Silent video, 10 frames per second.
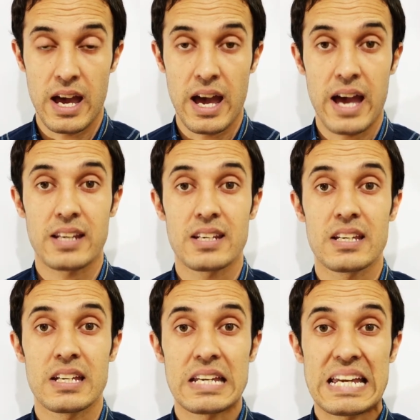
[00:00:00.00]
and
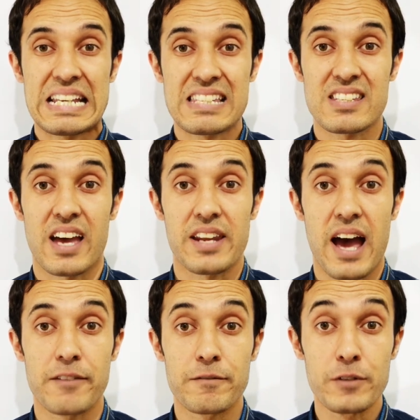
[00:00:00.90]
it's an
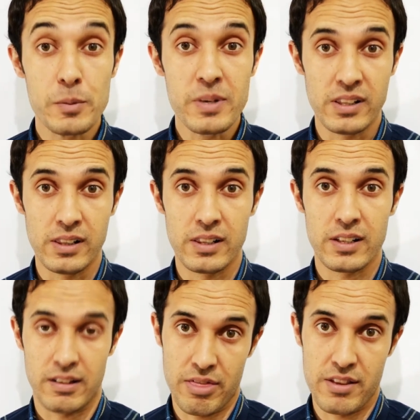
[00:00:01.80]
adverbial
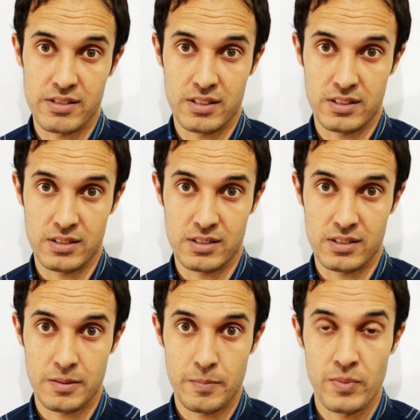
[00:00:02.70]
in this
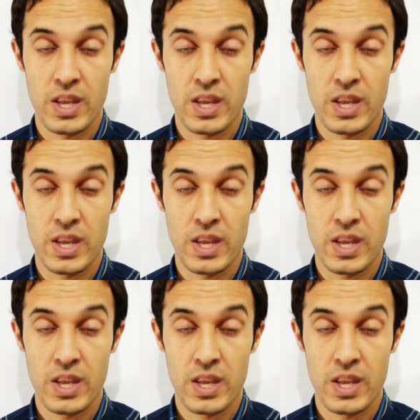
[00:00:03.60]
sentence.